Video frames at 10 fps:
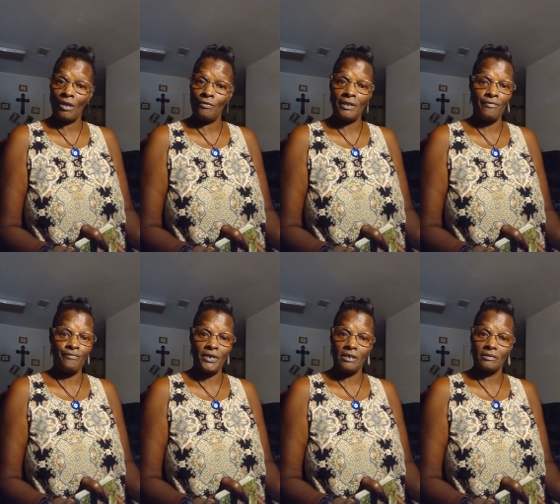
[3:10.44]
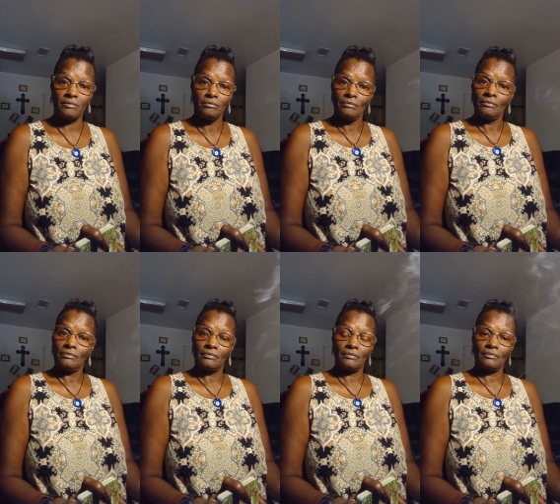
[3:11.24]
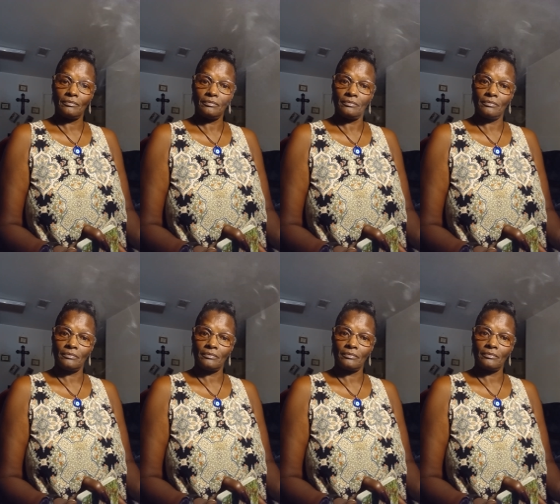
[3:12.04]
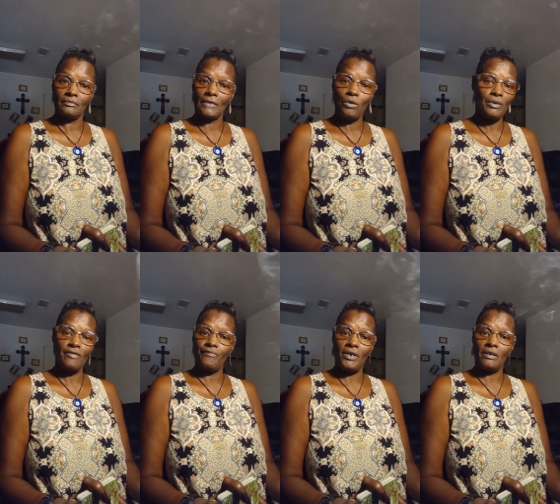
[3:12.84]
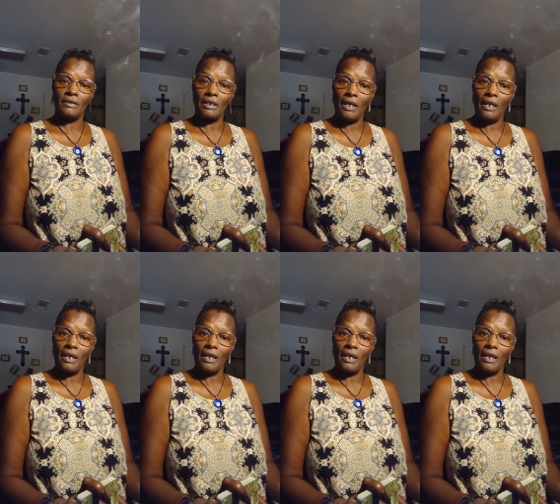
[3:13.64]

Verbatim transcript: I don't give a fuck. I don't give a fuck